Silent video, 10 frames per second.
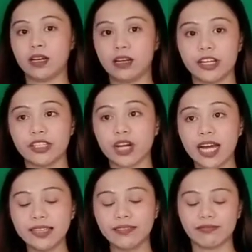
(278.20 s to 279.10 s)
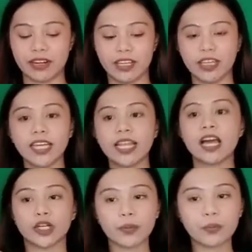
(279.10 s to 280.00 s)
Are you done? Very good.
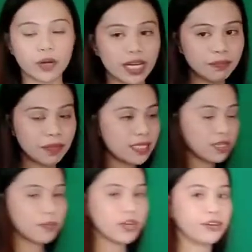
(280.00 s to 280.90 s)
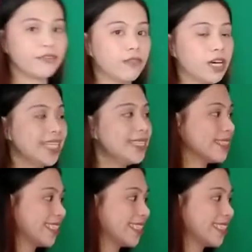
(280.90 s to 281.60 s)
Group 1, please come here in front.